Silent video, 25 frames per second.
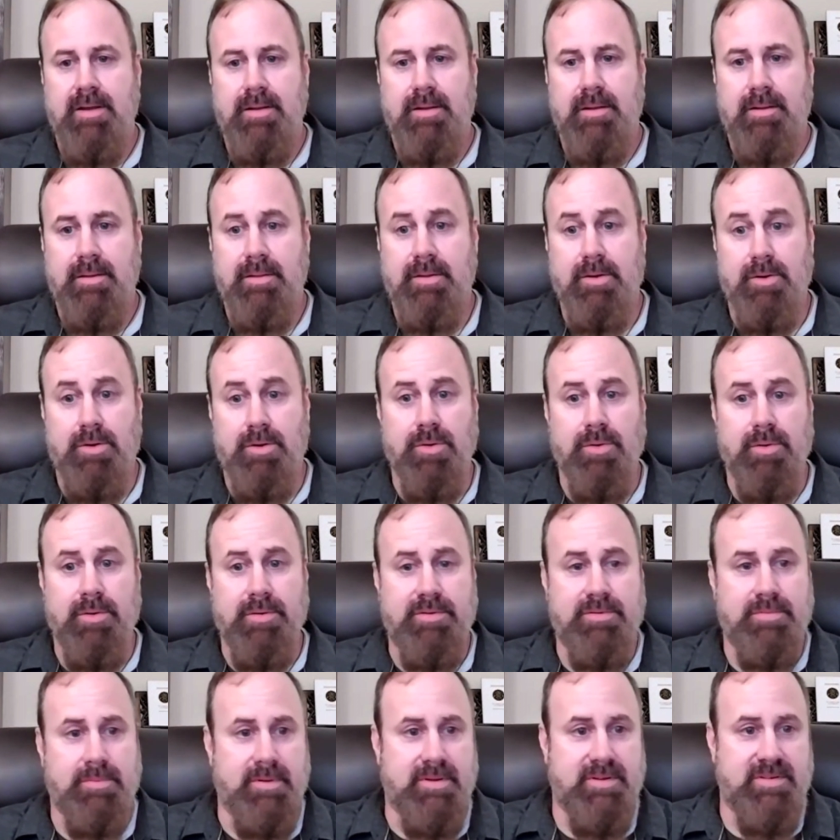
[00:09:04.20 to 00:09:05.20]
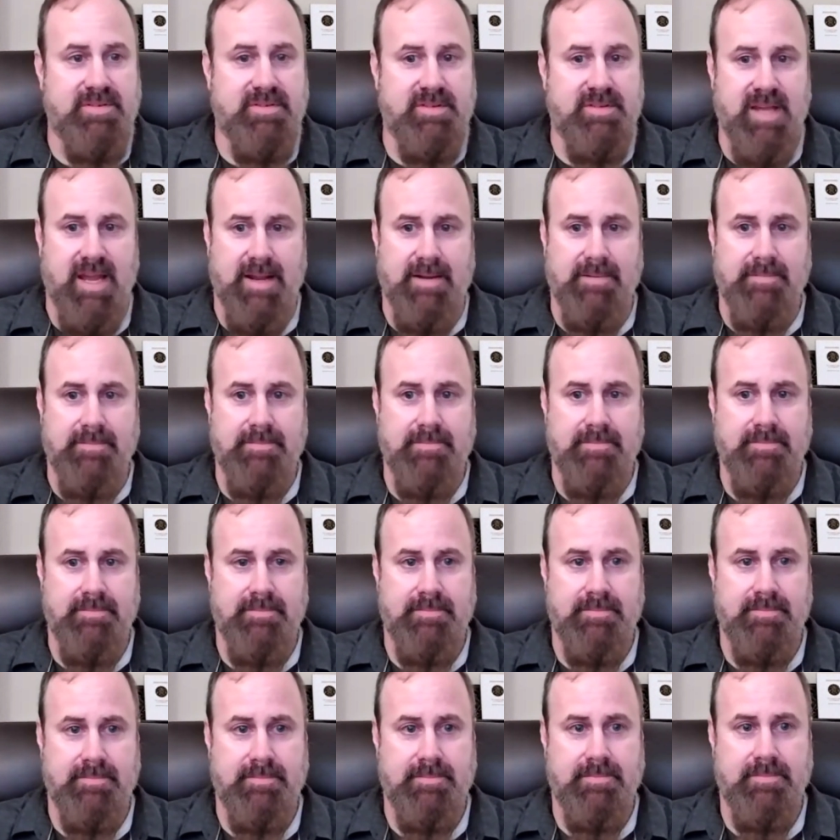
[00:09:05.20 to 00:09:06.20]
their gods were the same,
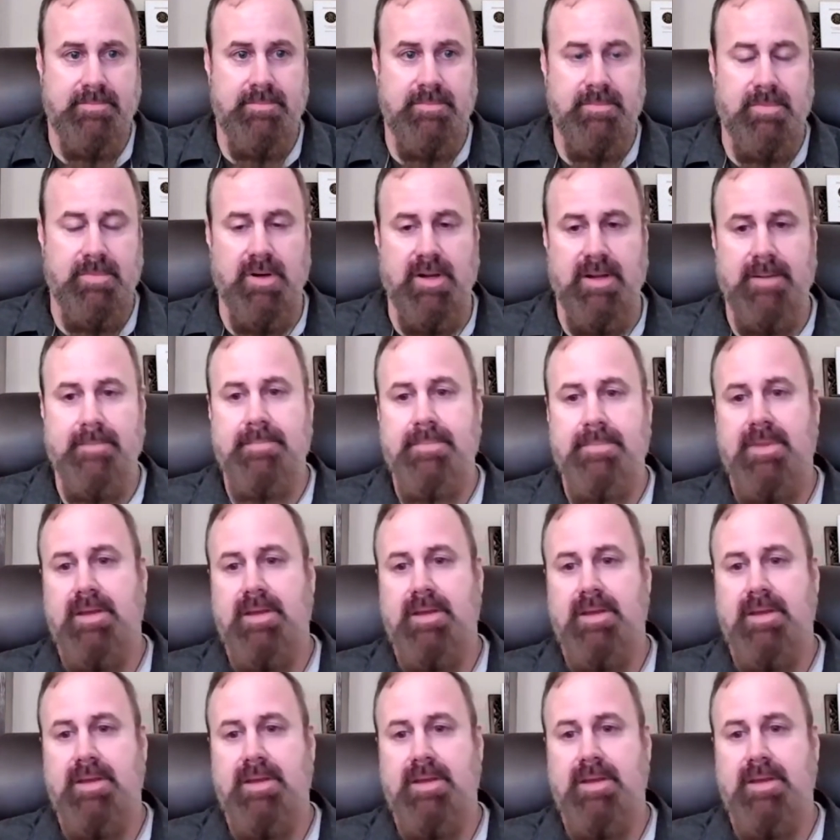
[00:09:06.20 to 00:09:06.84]
right?